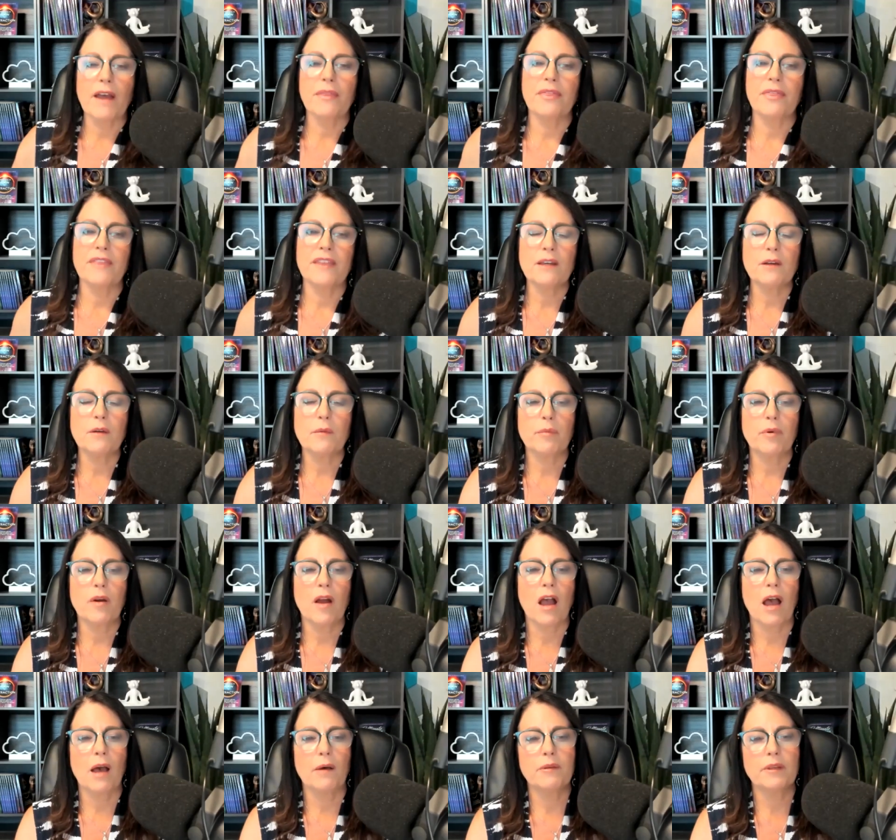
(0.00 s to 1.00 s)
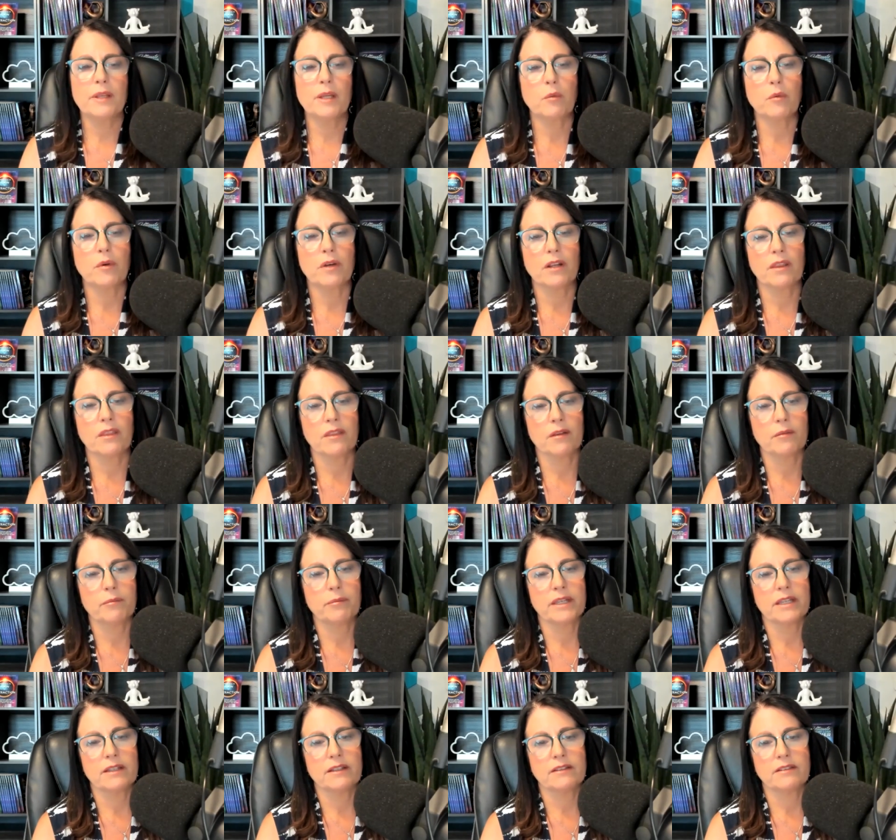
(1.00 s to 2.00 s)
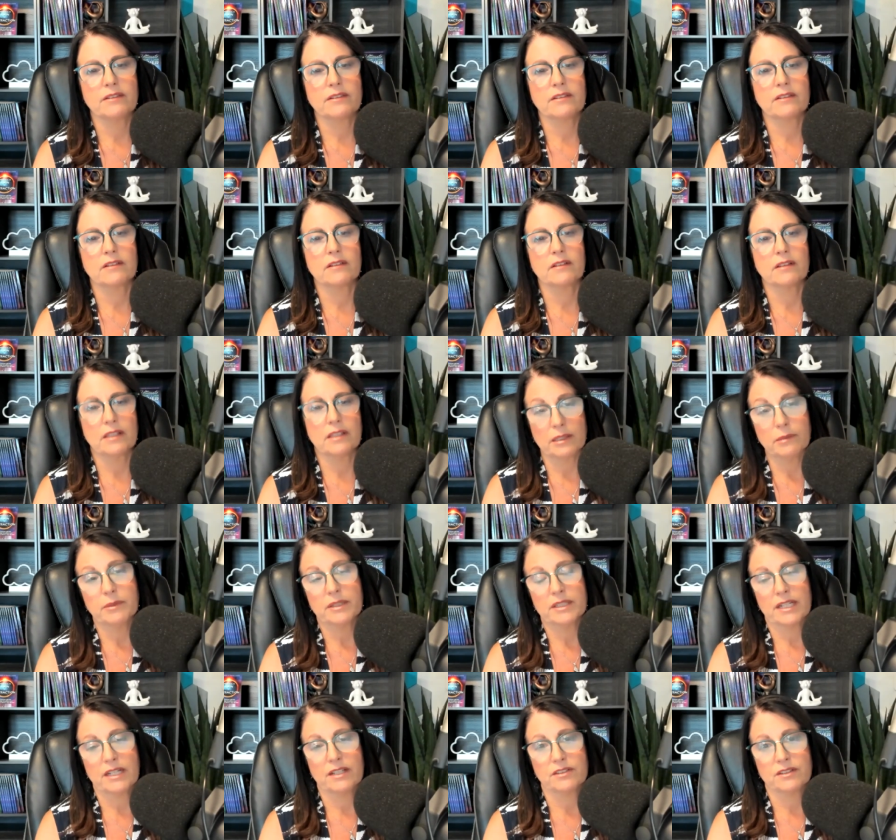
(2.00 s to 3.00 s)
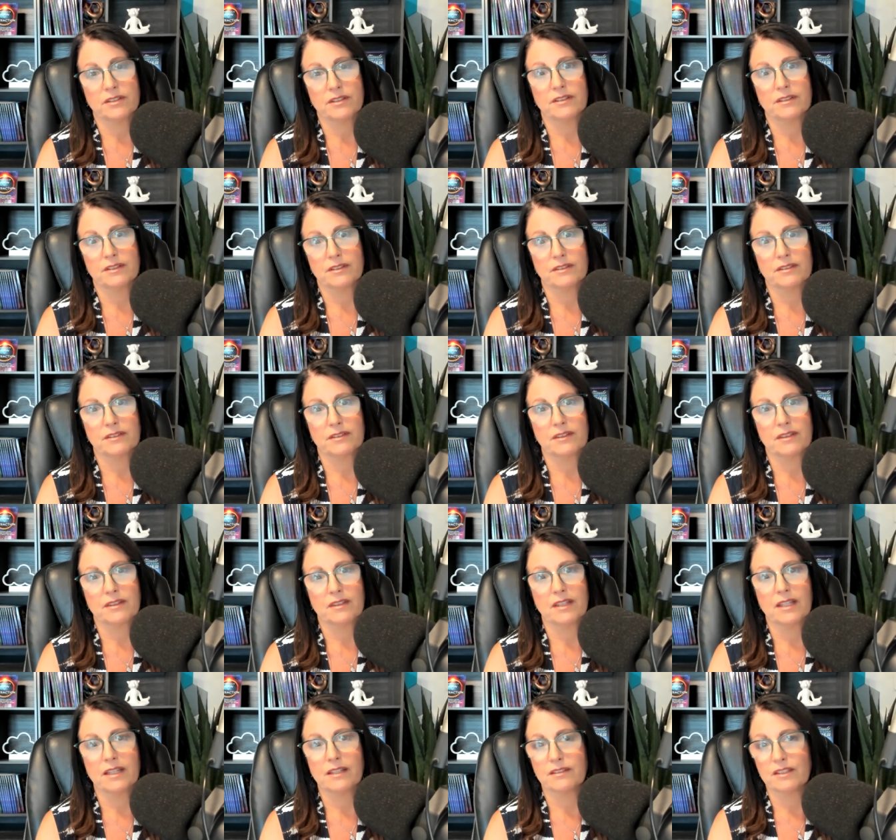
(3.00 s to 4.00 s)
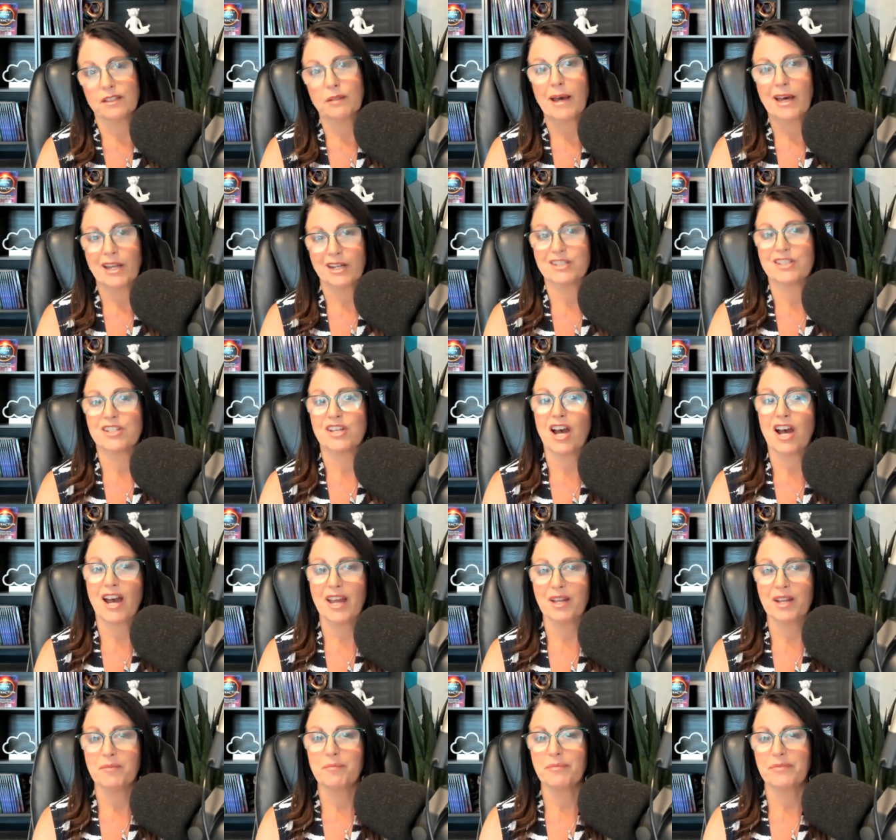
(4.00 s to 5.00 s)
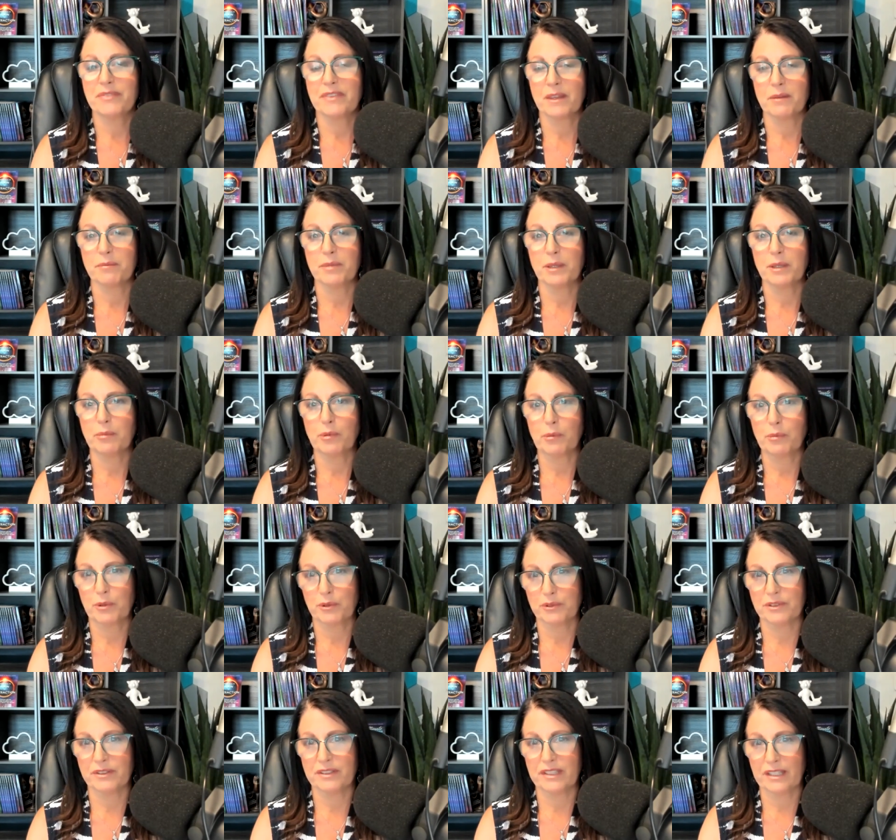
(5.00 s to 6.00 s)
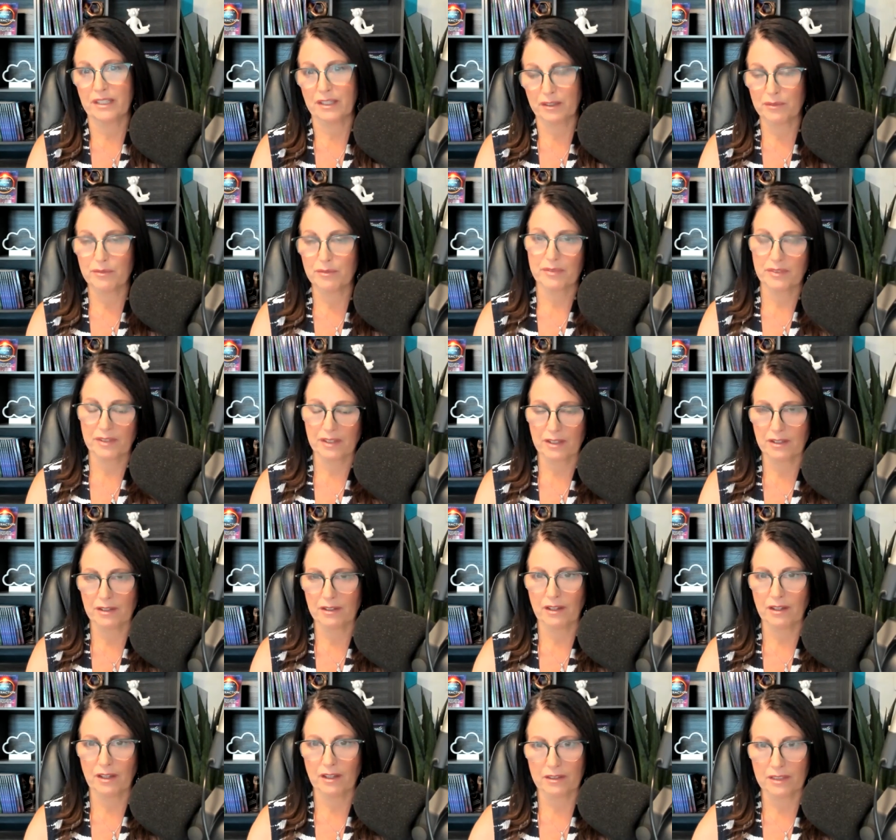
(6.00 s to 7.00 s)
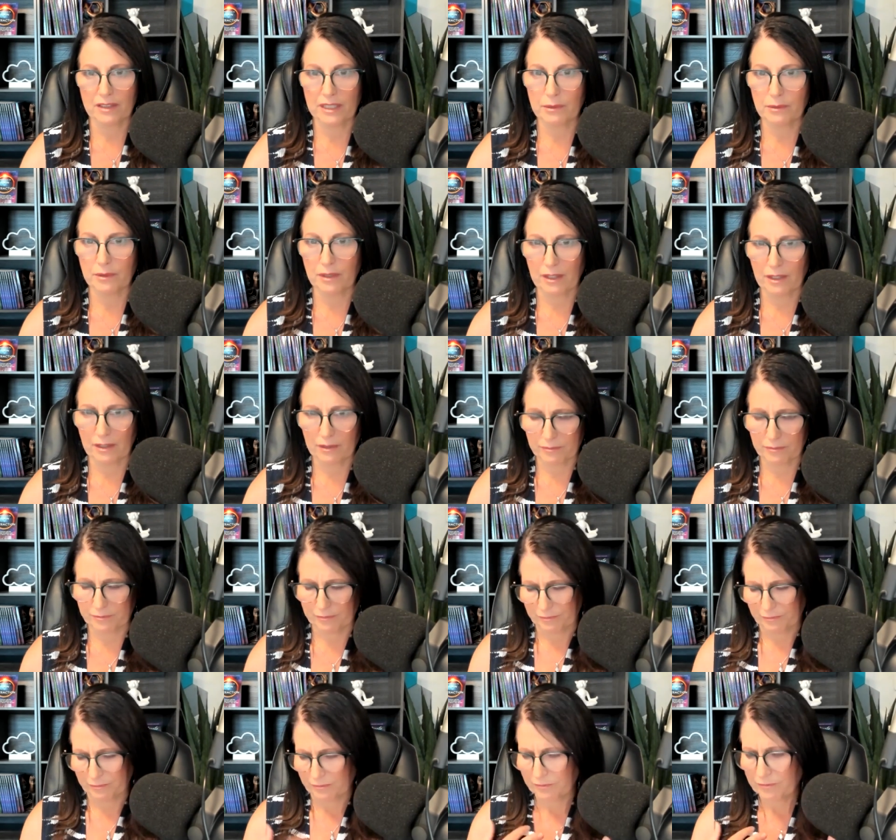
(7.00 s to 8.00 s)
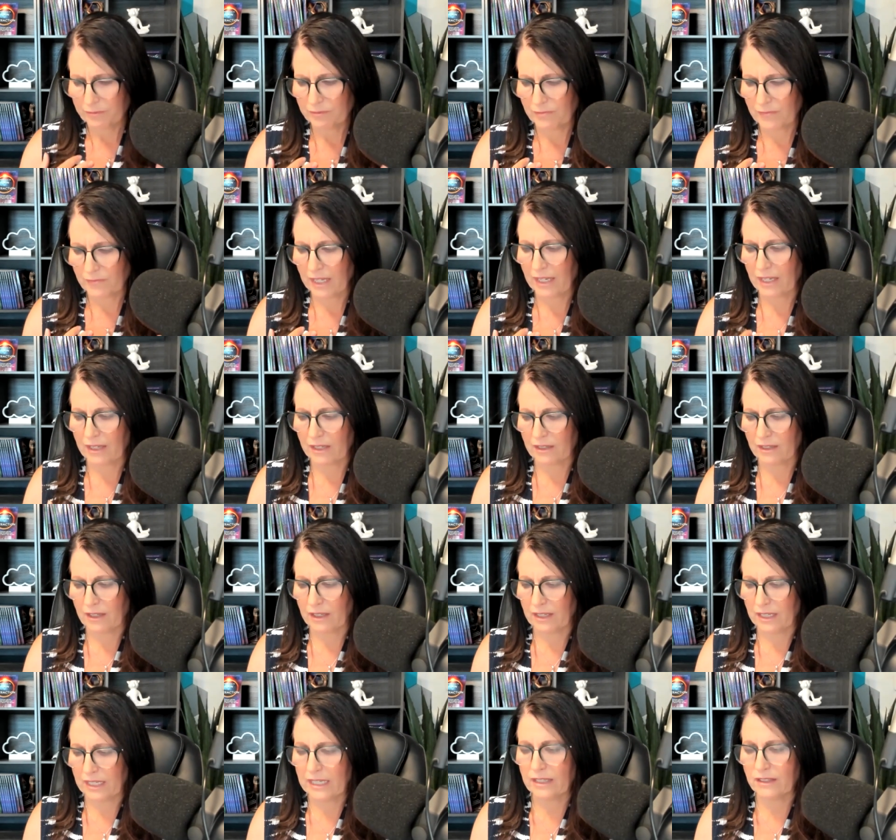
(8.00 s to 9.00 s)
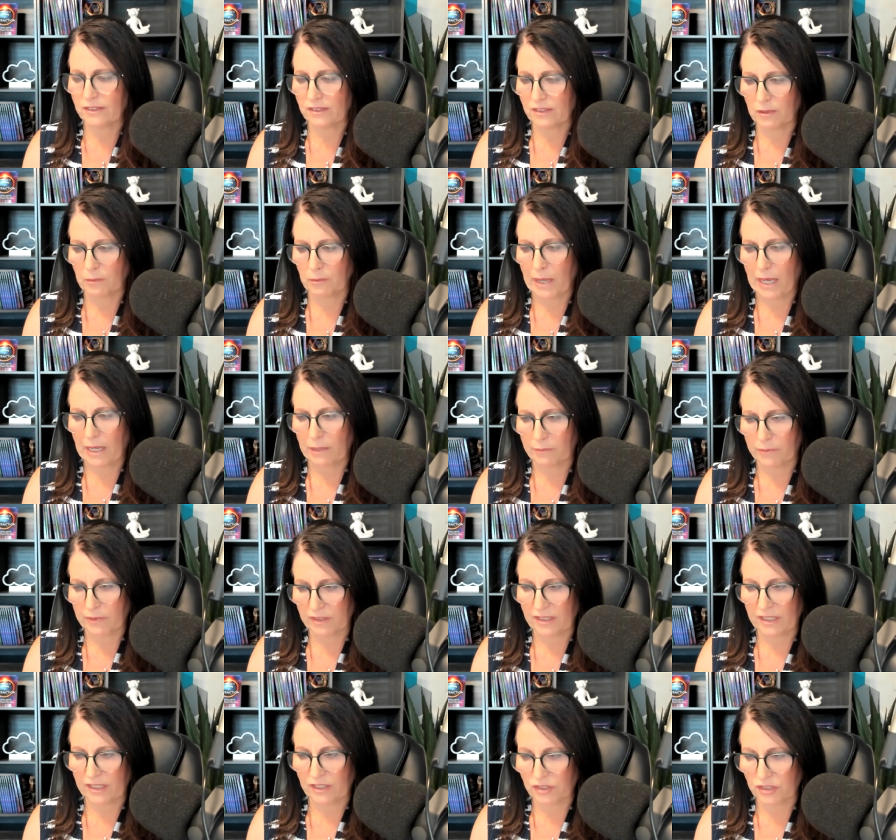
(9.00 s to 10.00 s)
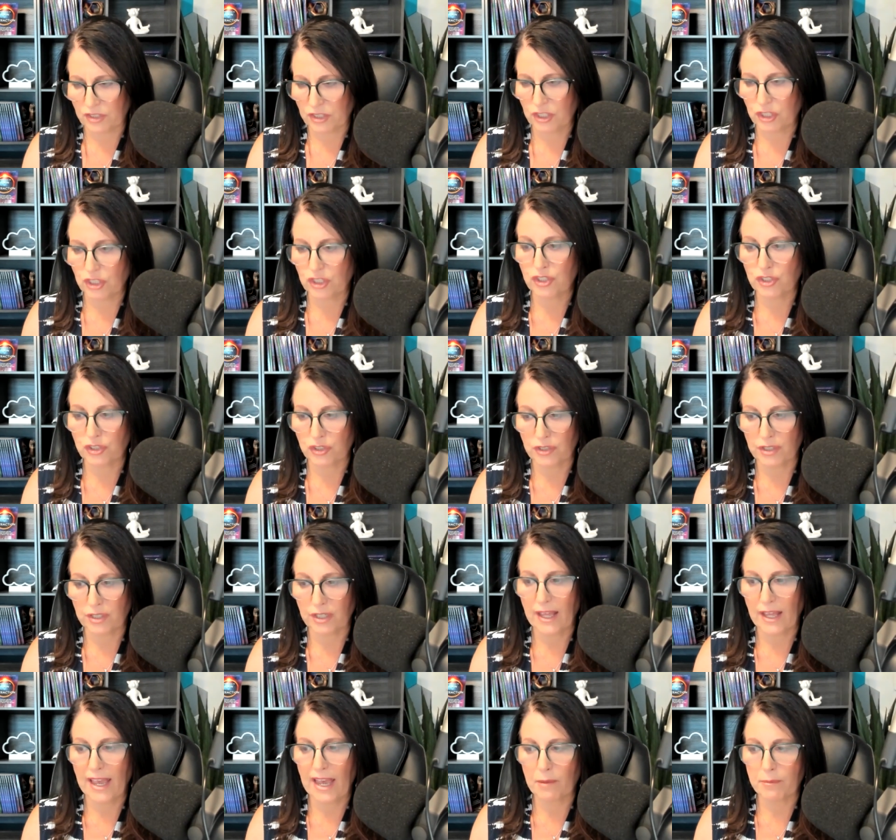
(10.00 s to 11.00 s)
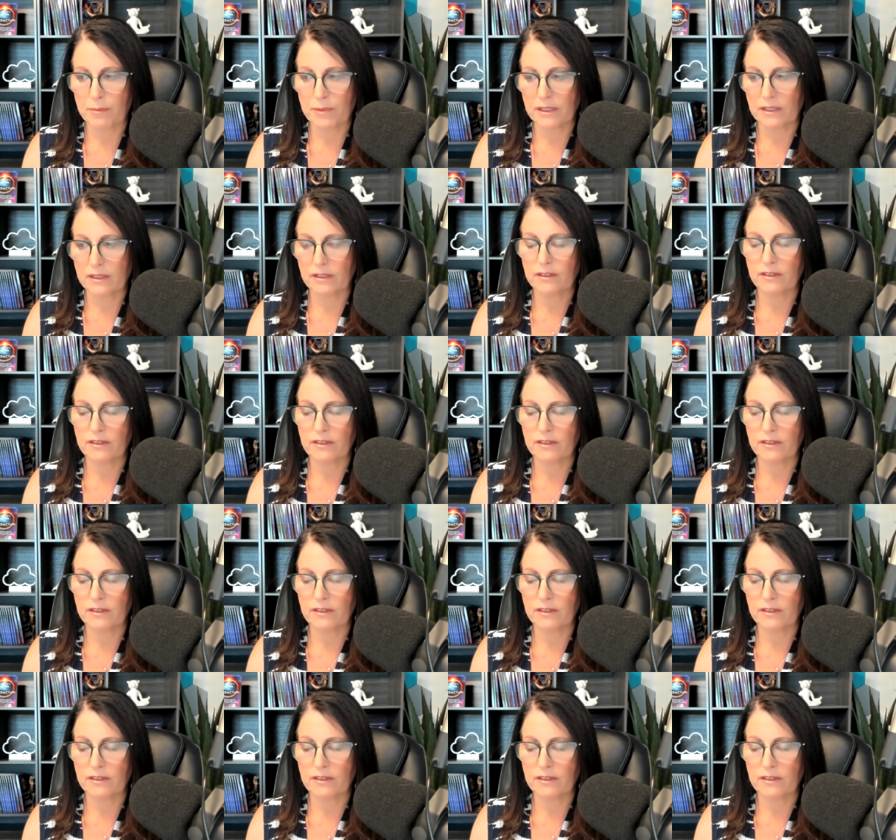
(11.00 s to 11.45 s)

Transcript: i think probably one of the biggest limitations is is the amount of time that people perceive a, a, a a, an instant manifestation should happen.